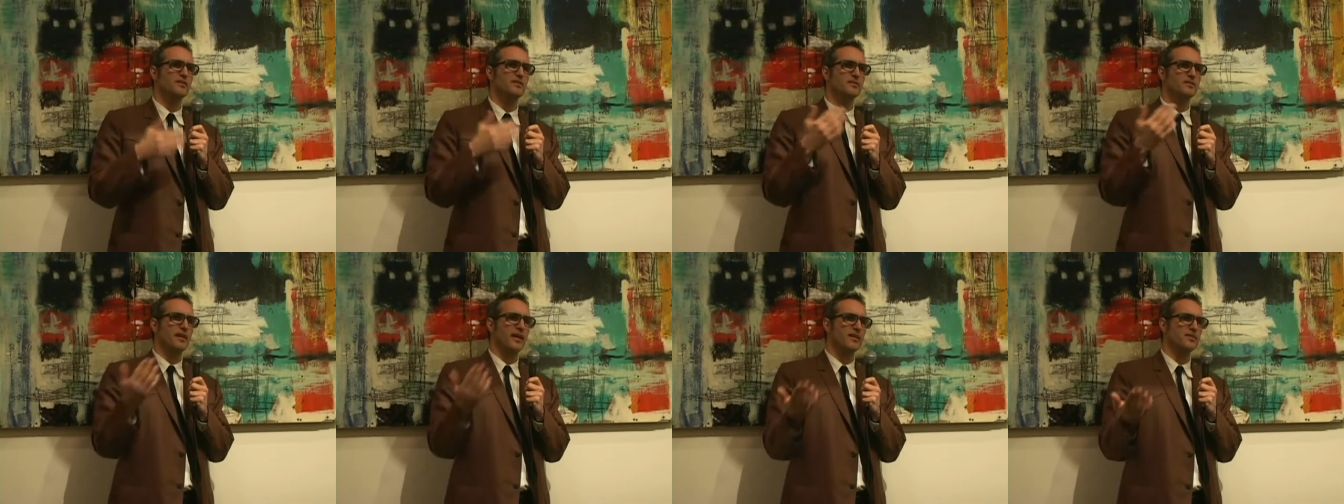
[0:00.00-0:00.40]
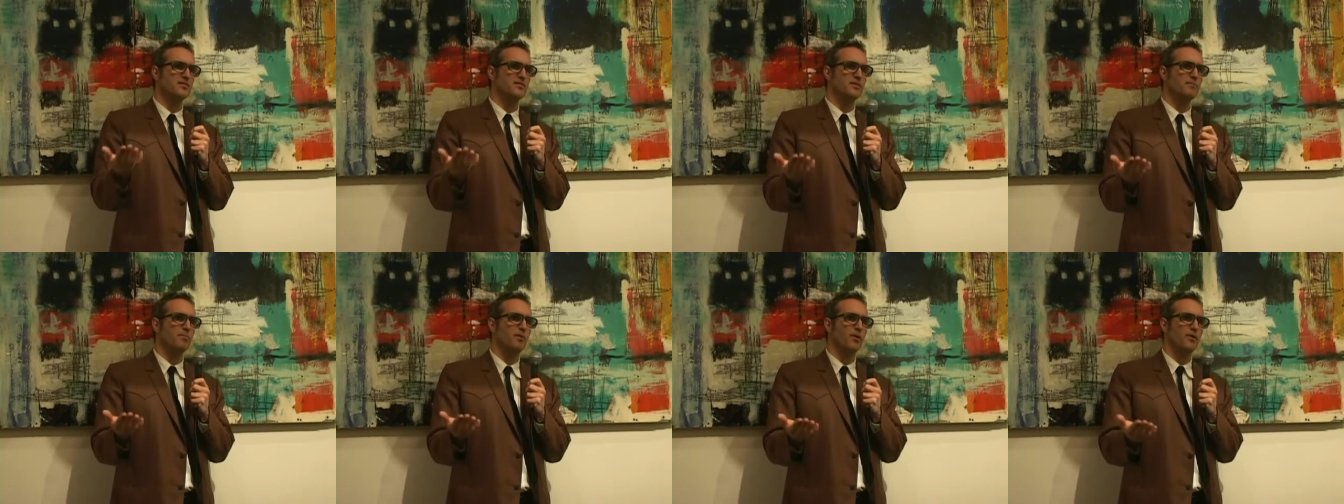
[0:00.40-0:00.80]

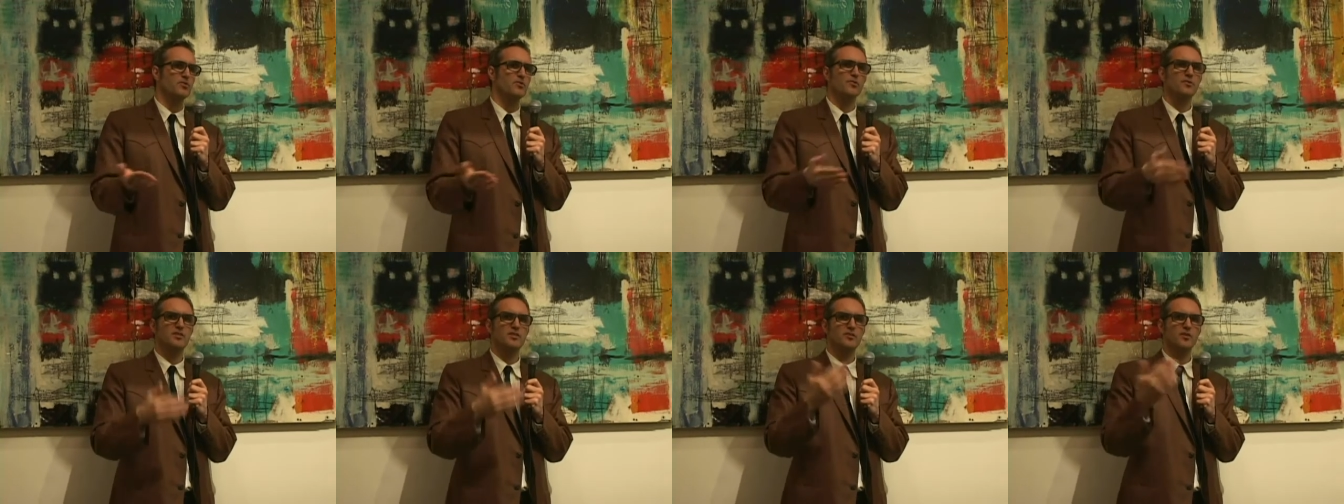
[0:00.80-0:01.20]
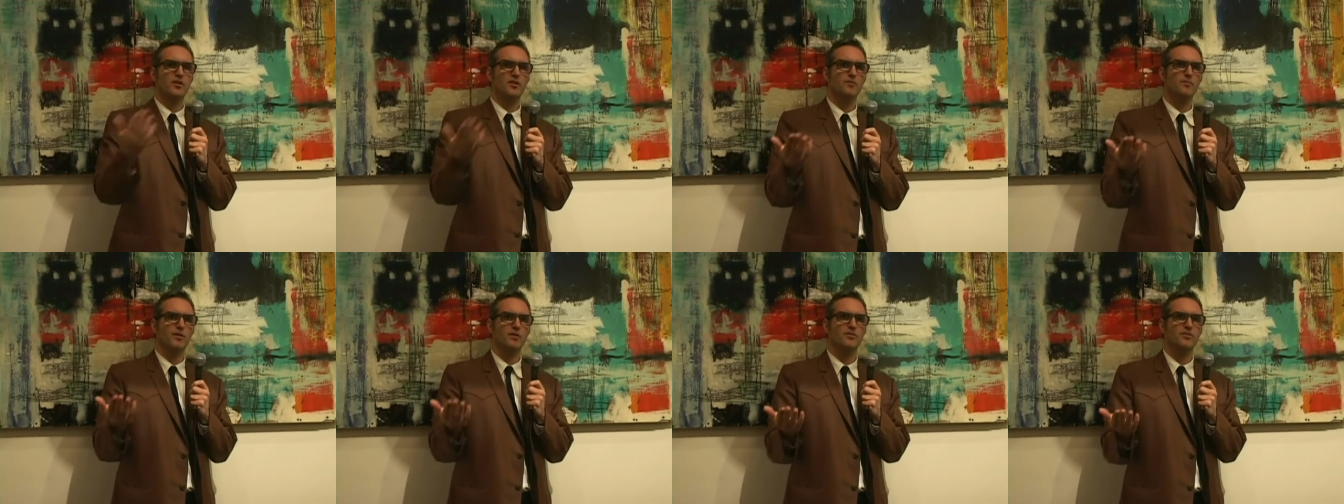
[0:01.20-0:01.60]
nasty parts or these other
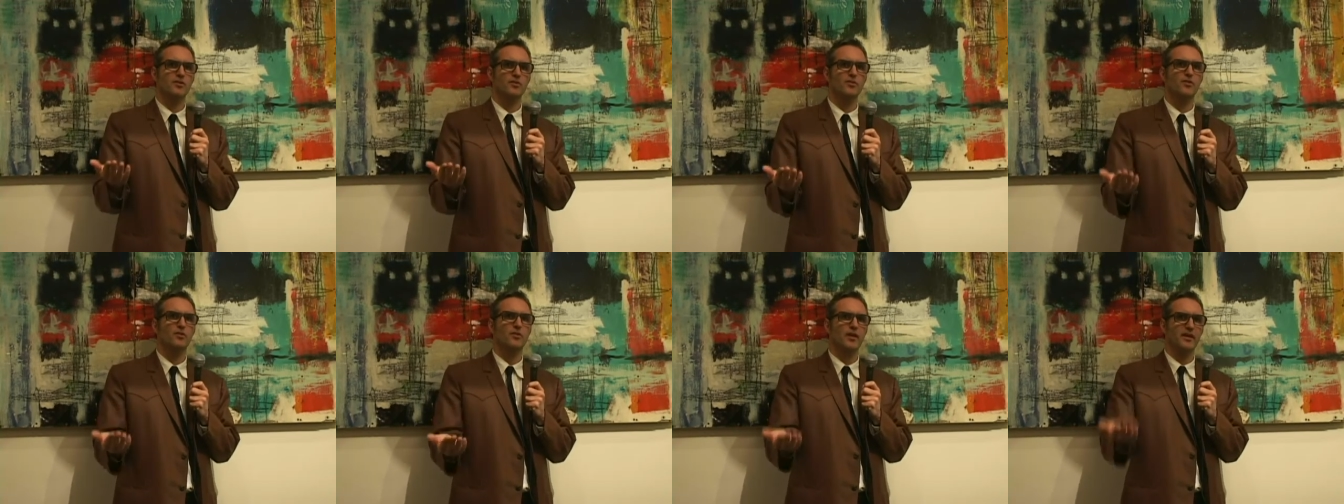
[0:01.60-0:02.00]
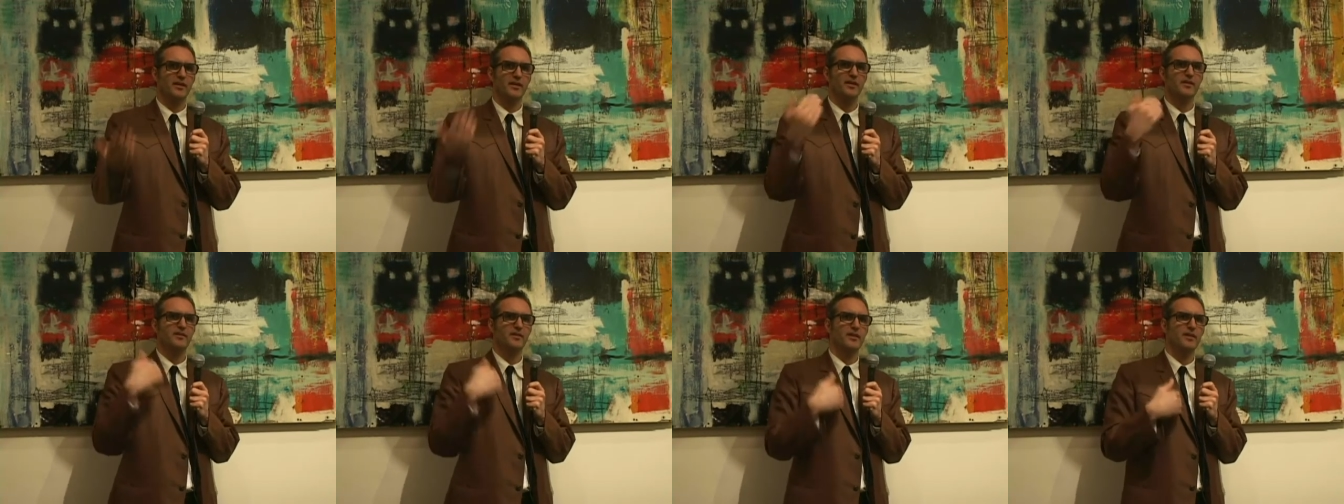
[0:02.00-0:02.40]
parts that you don't like
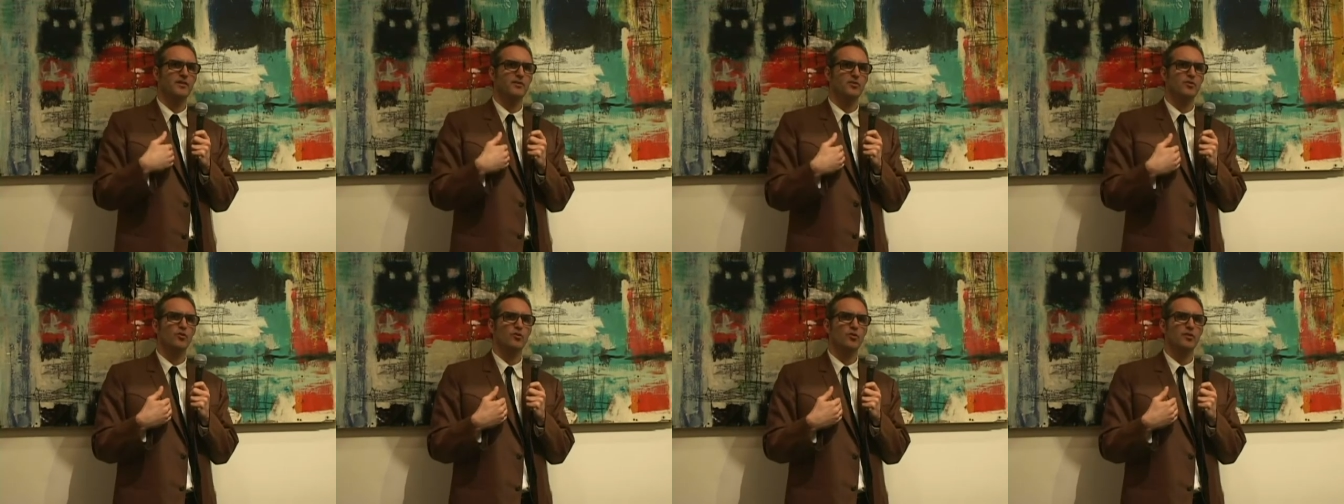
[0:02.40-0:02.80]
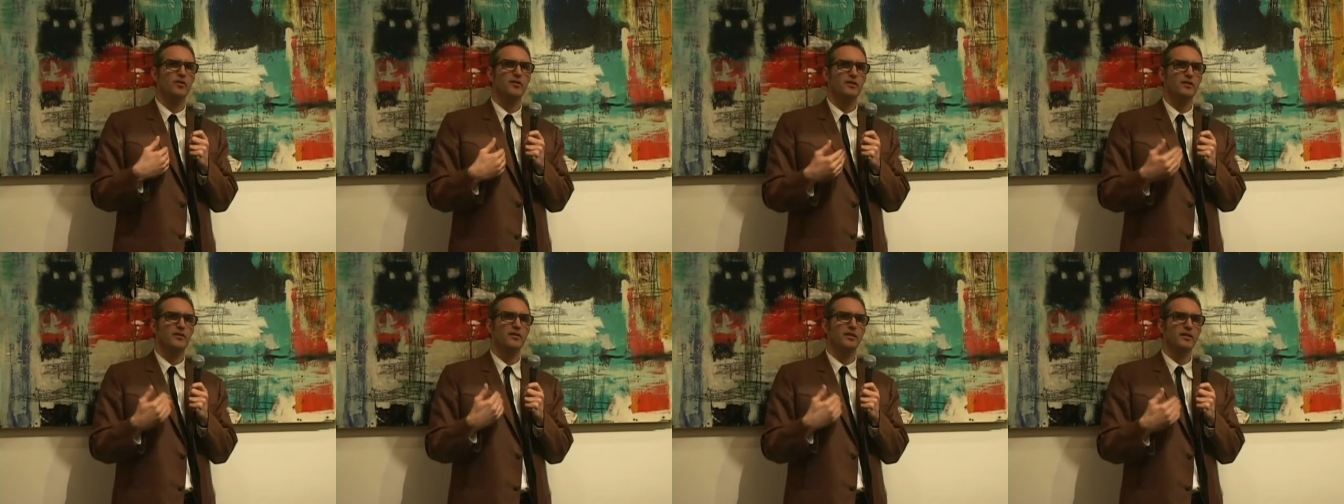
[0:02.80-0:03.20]
in
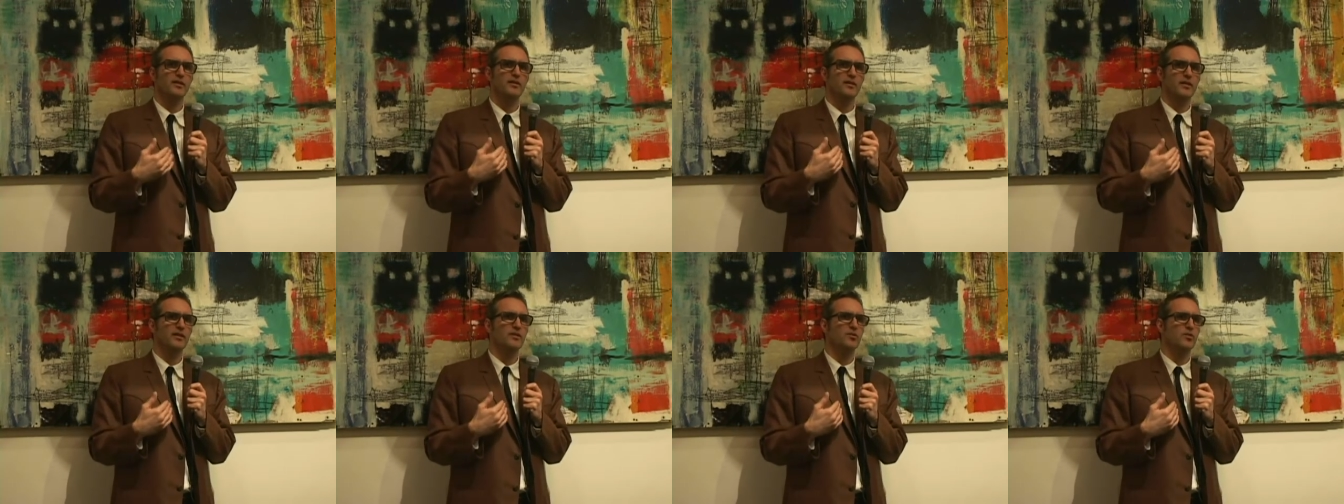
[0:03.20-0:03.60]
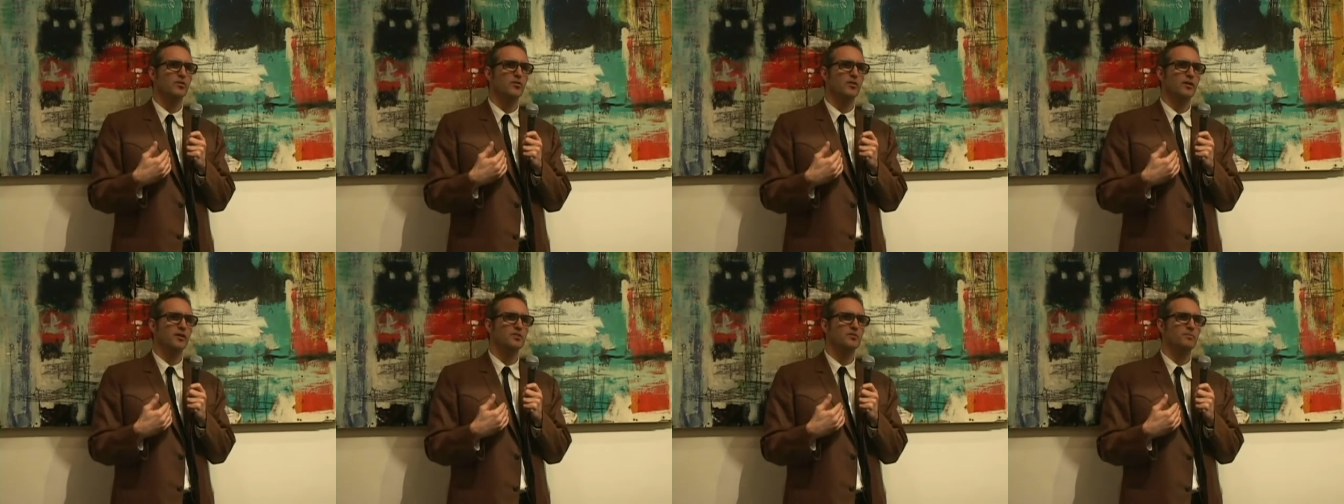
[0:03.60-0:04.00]
your
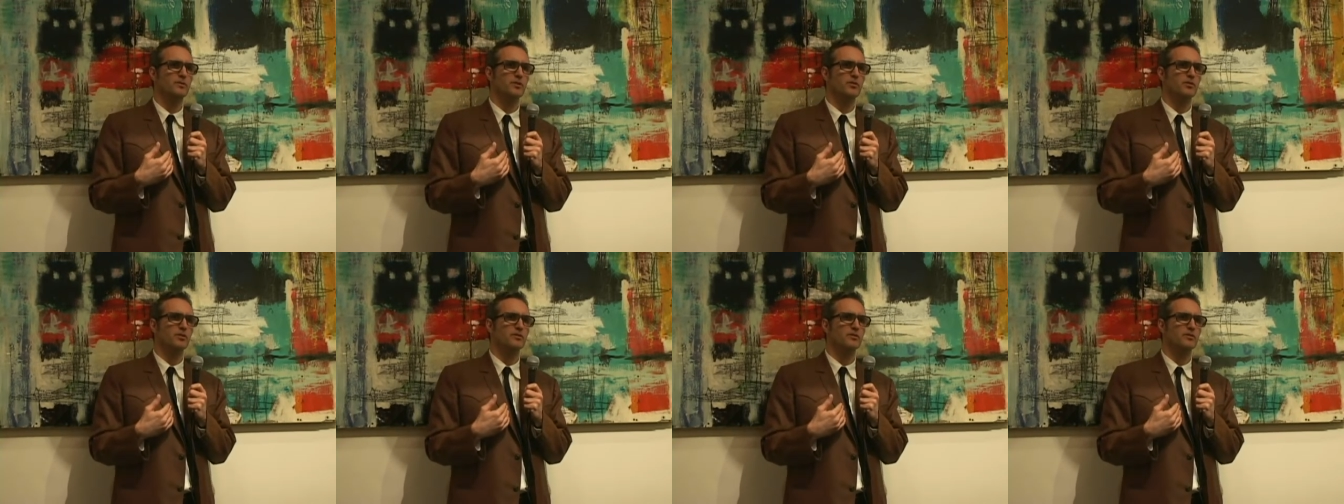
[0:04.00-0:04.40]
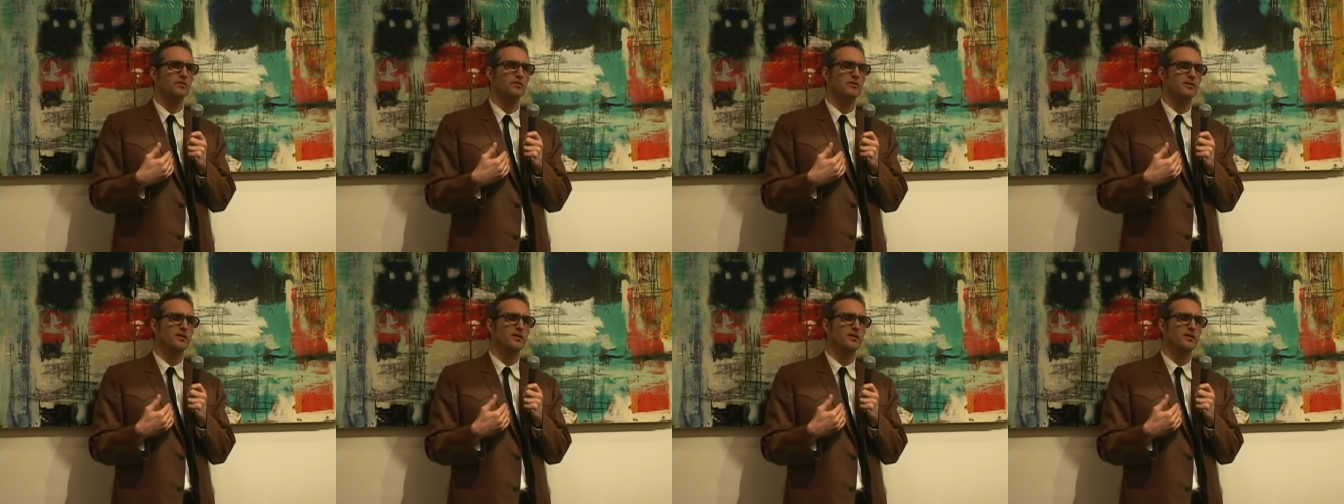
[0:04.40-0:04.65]
experience.